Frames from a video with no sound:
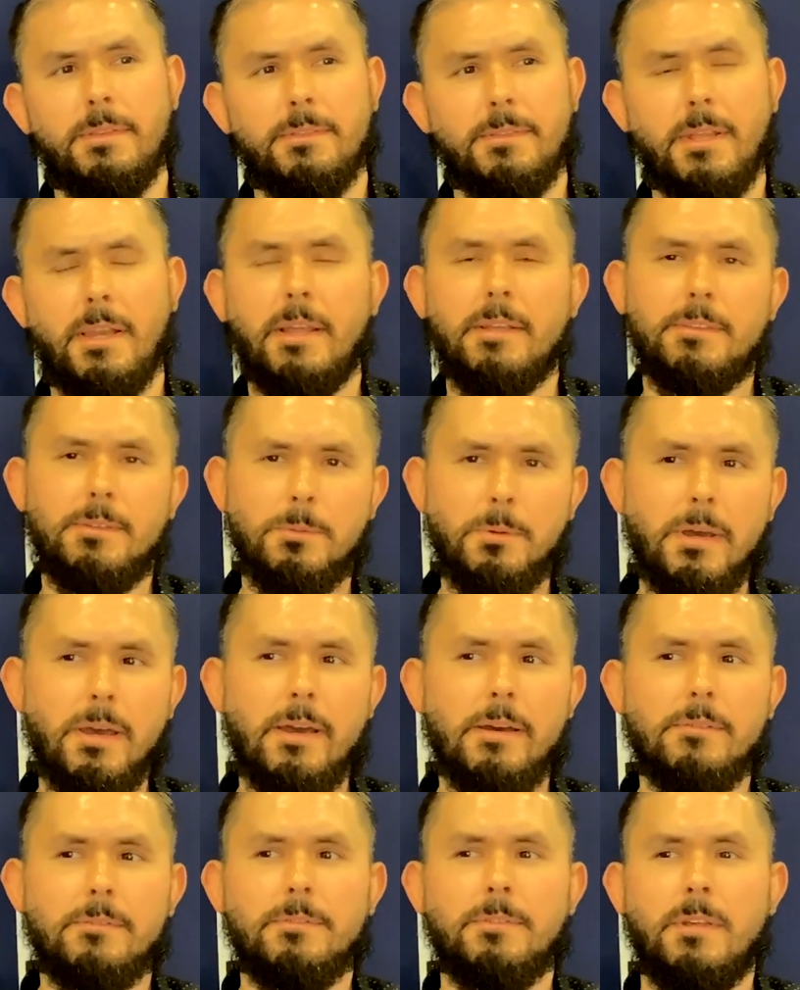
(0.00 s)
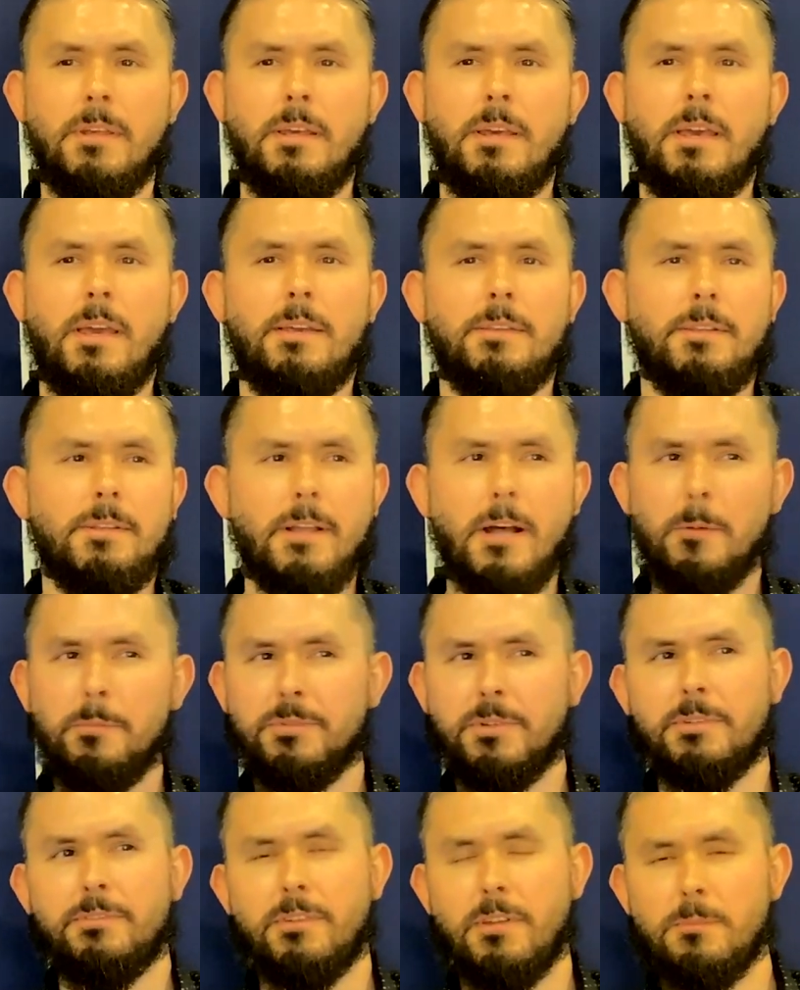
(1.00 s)
that I do have, and it helps
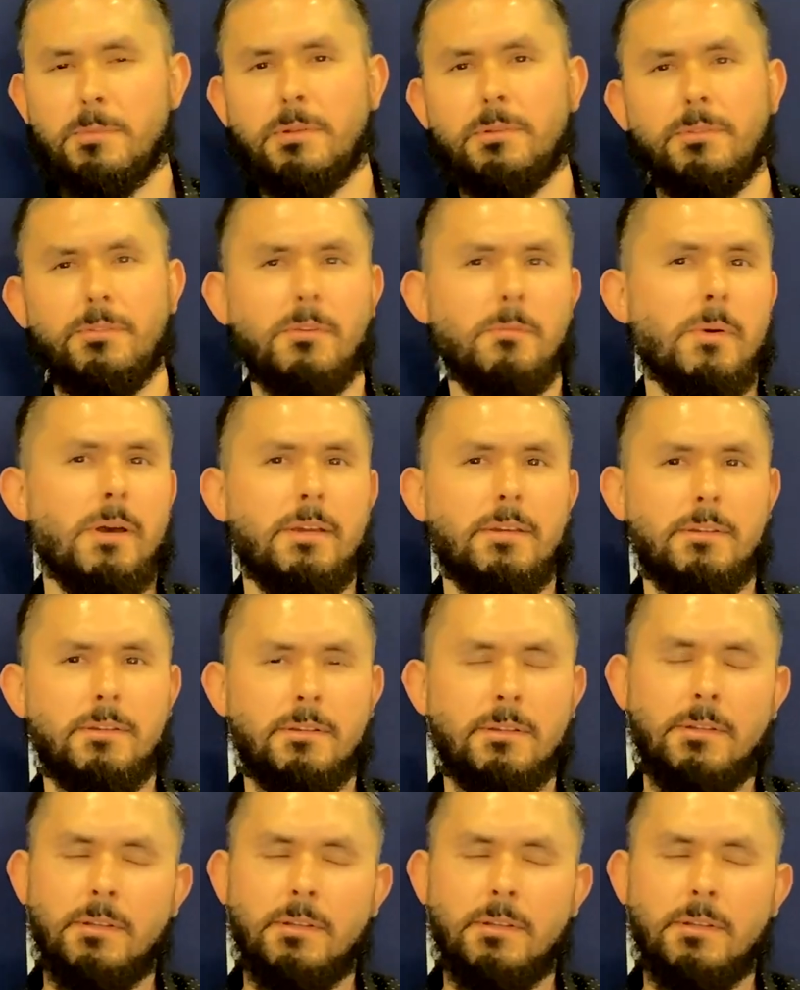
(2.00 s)
contribute to my